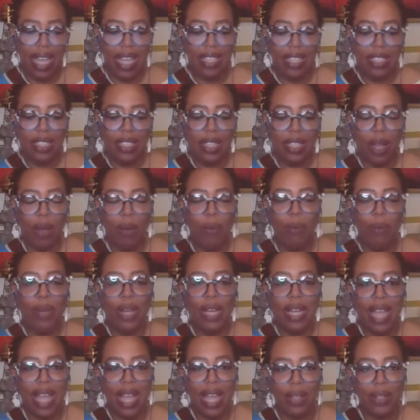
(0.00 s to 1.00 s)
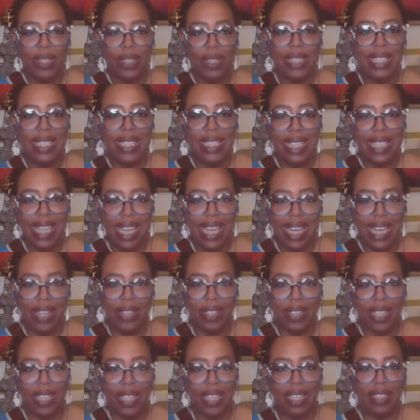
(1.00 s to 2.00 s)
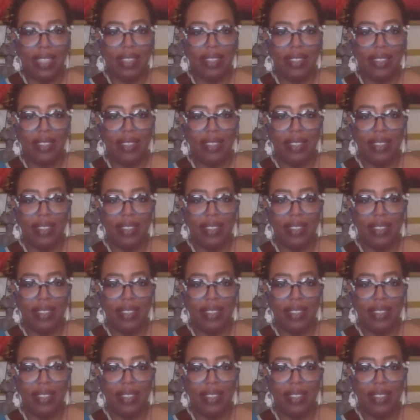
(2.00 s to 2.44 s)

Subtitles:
in someone else's healing.